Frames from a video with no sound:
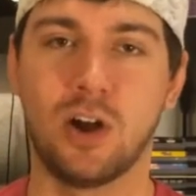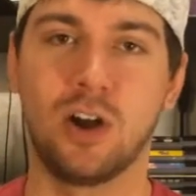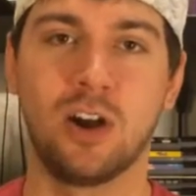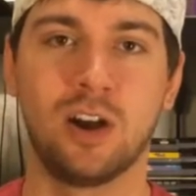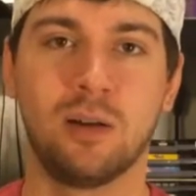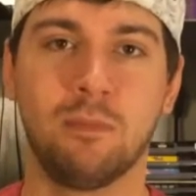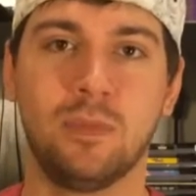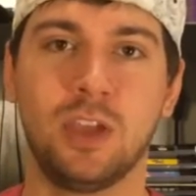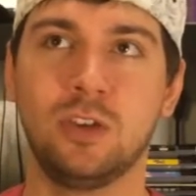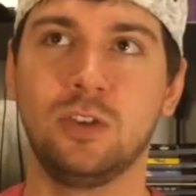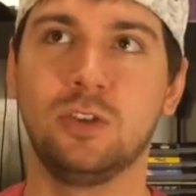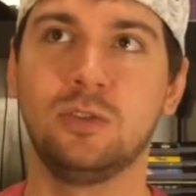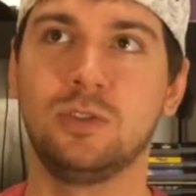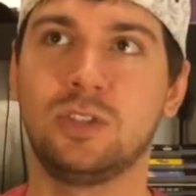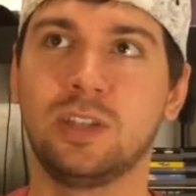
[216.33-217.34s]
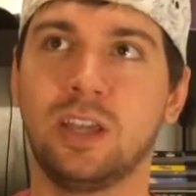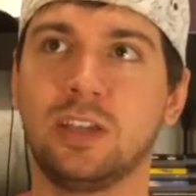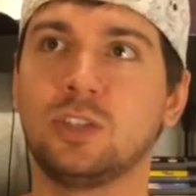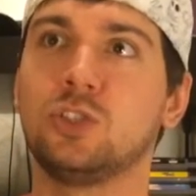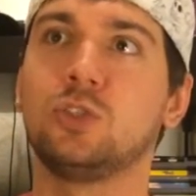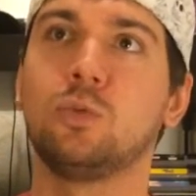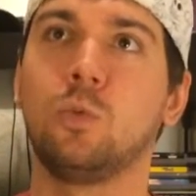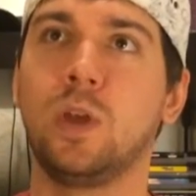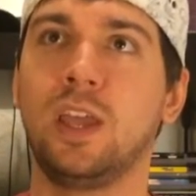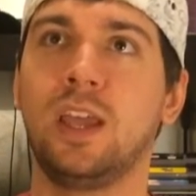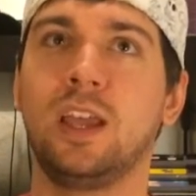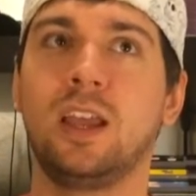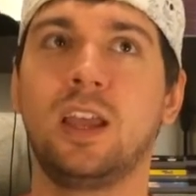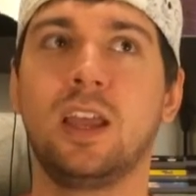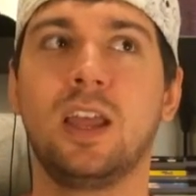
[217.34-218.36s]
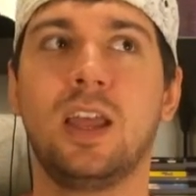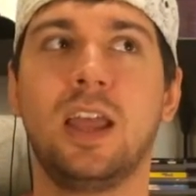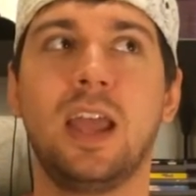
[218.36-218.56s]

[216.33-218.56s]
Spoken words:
arm that you use to like swing